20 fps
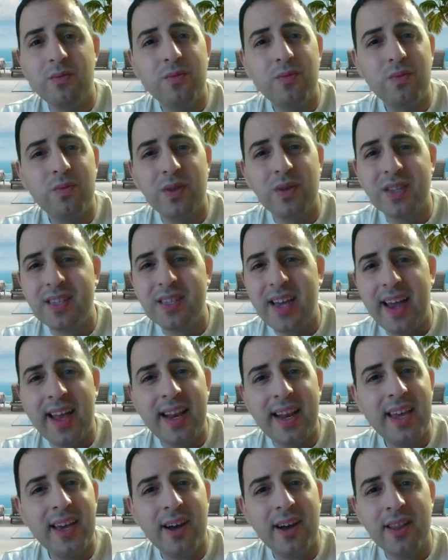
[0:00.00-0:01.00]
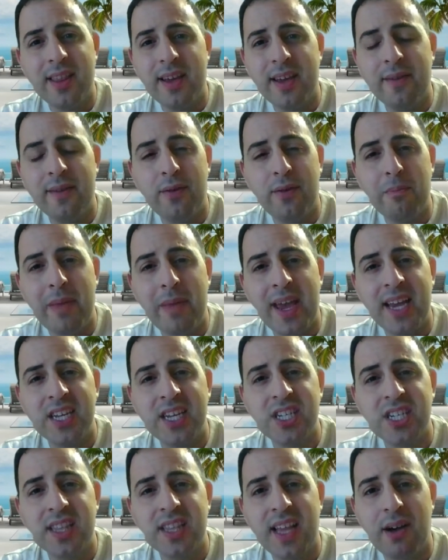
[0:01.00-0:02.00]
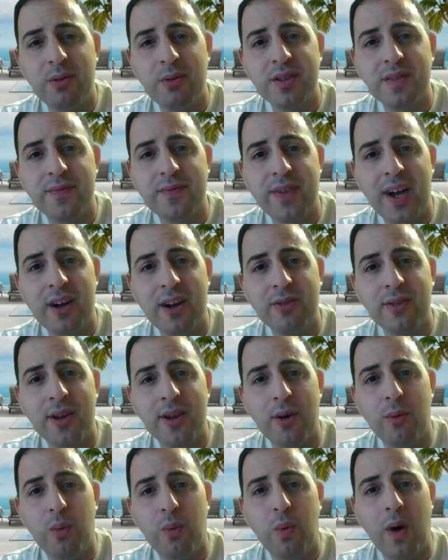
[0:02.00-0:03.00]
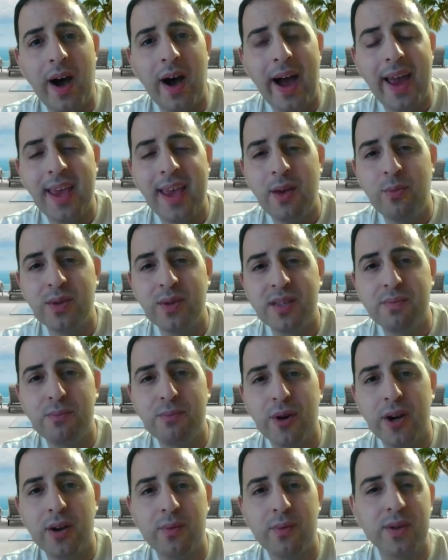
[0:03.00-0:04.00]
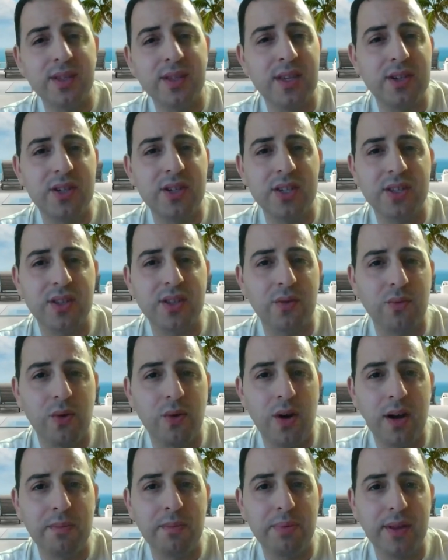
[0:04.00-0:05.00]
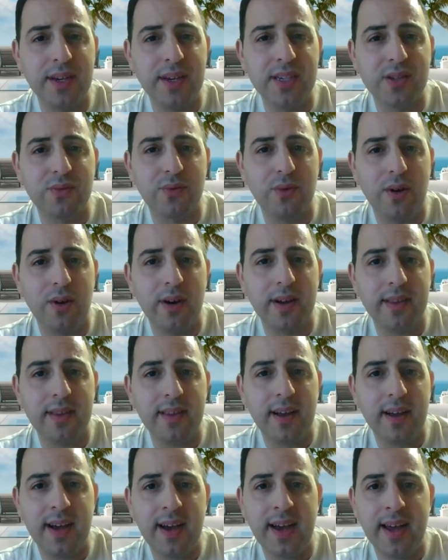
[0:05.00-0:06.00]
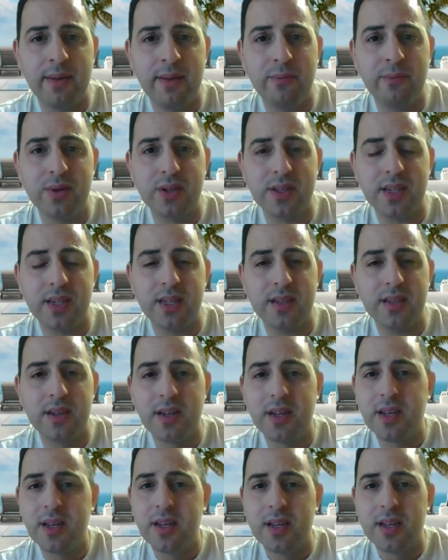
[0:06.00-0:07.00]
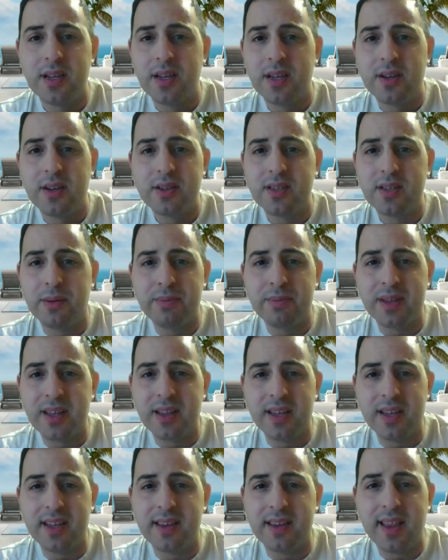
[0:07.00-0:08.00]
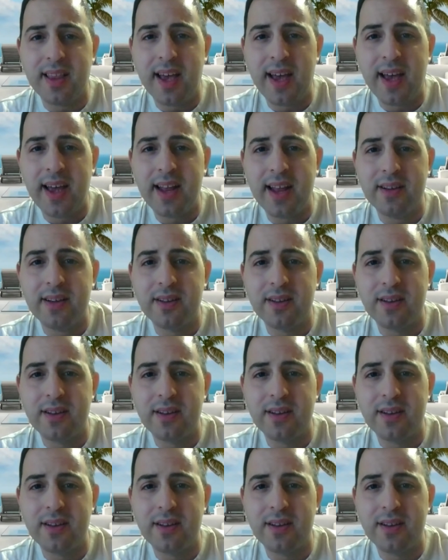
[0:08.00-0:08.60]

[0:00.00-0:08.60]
Was there any other information that was found out why he was murdered? Was it just the wrong place, wrong time? Was it something like to that?